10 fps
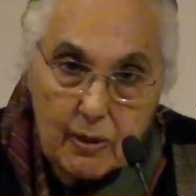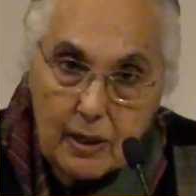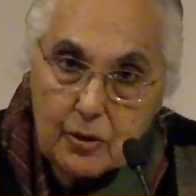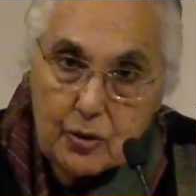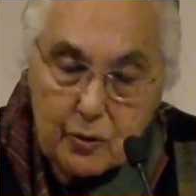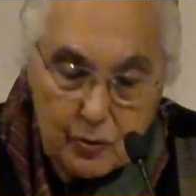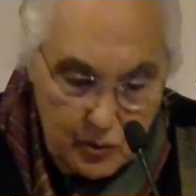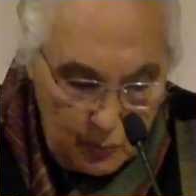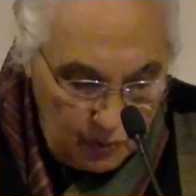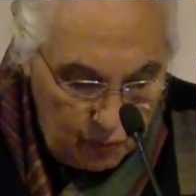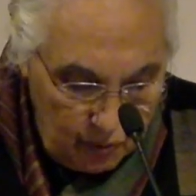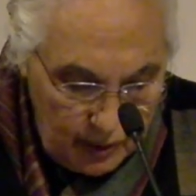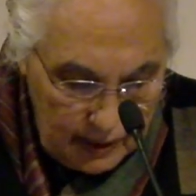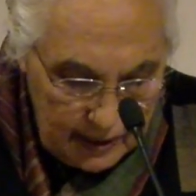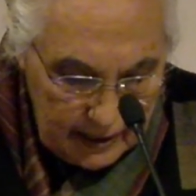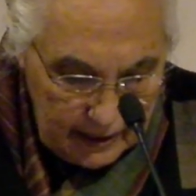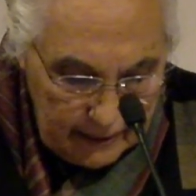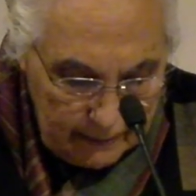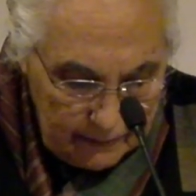relations with royalty